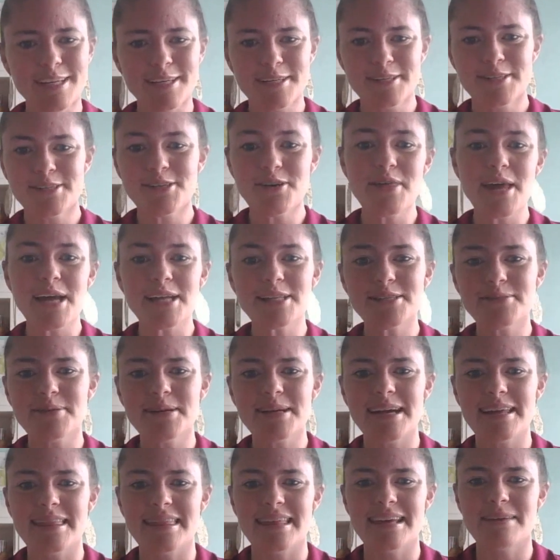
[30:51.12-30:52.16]
So that's what
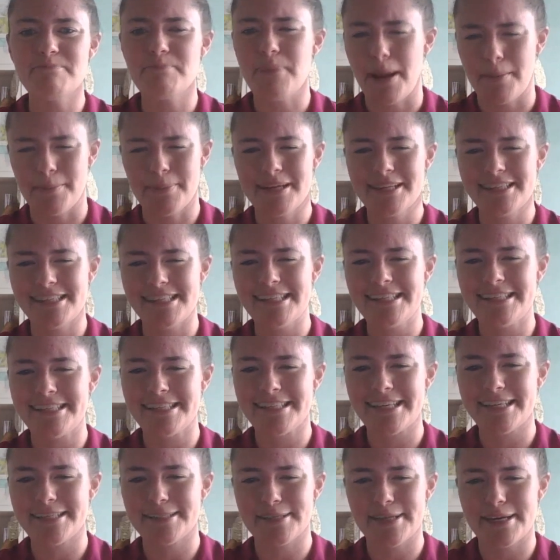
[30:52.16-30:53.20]
I think pumpkin seeds
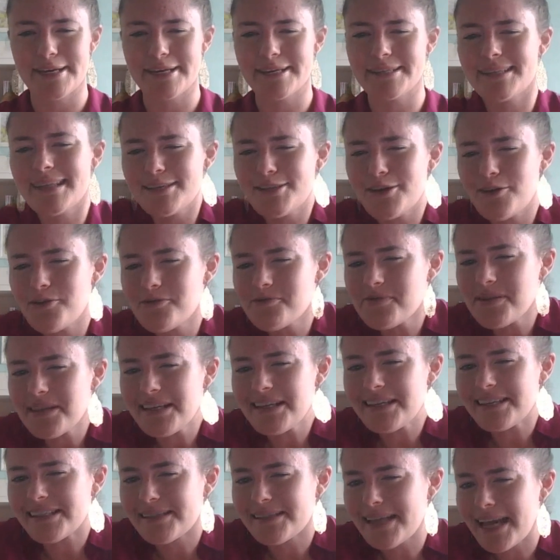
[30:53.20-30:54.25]
taste like, is they don't
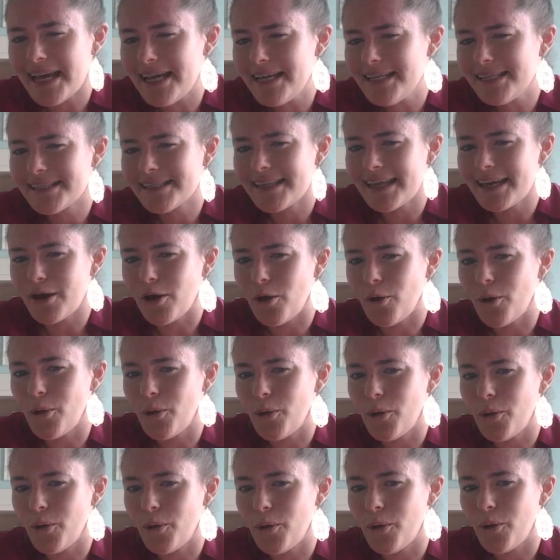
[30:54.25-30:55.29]
really taste like a
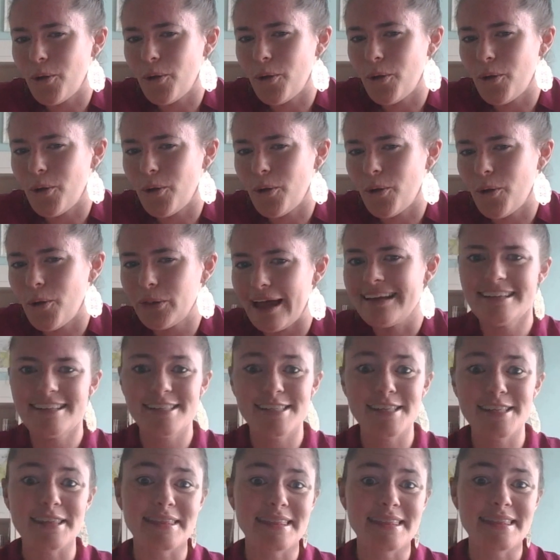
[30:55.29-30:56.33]
whole. It's
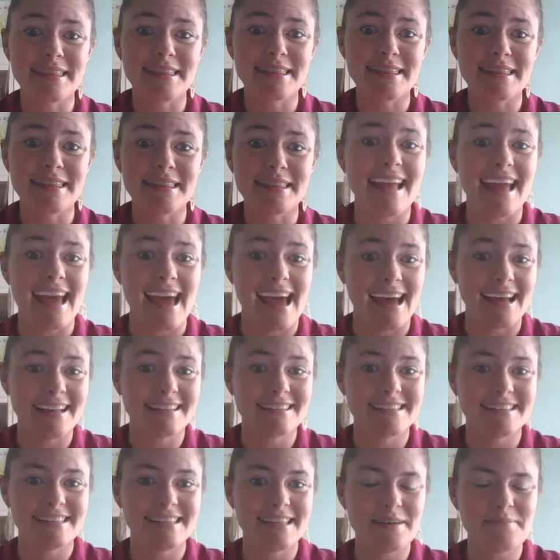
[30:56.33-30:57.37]
the things that I add
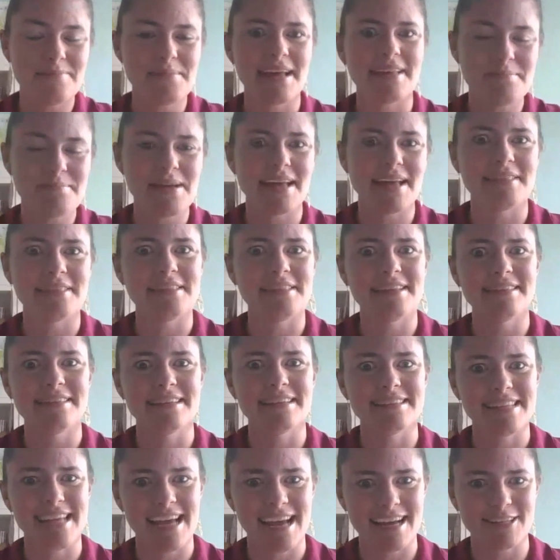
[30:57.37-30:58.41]
to them, and then the
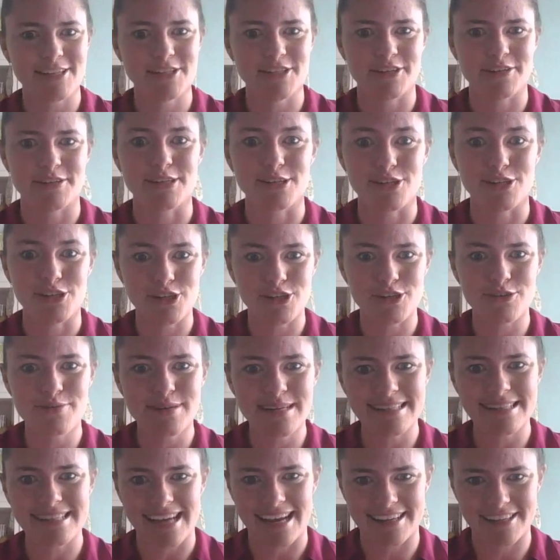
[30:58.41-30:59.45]
texture, the chewy
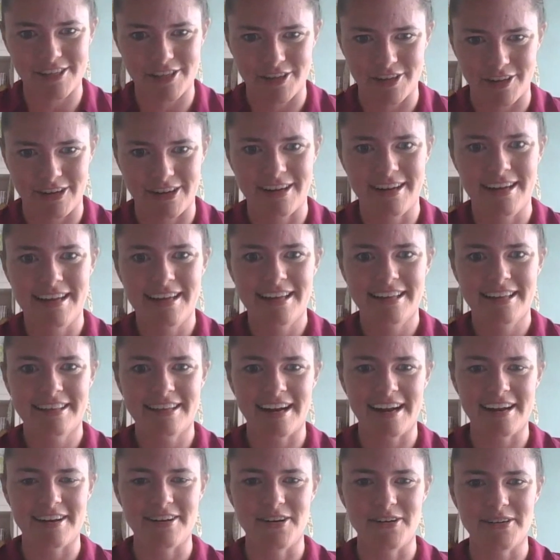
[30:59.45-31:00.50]
texture that I
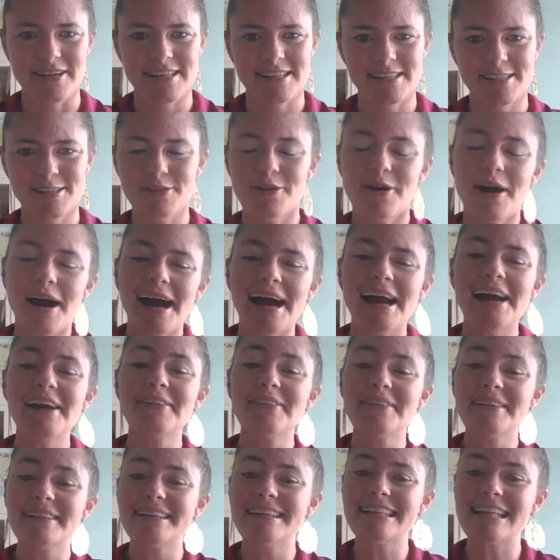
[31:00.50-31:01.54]
notice. So I really
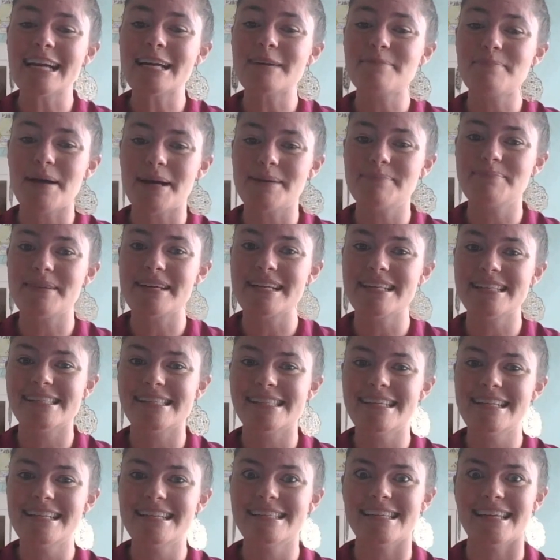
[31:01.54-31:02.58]
like pumpkin seeds,
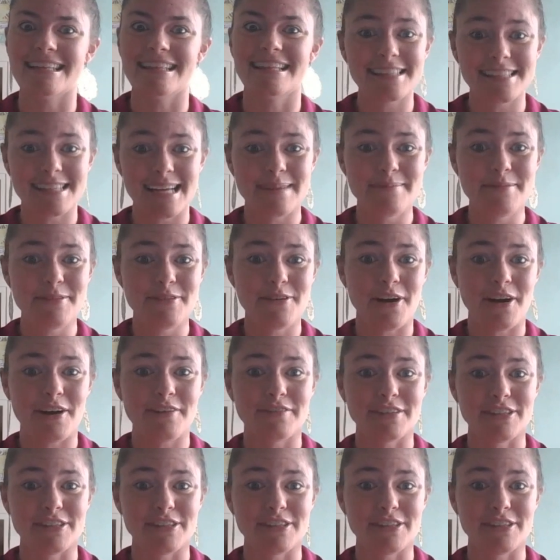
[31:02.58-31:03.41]
and the next time you carve a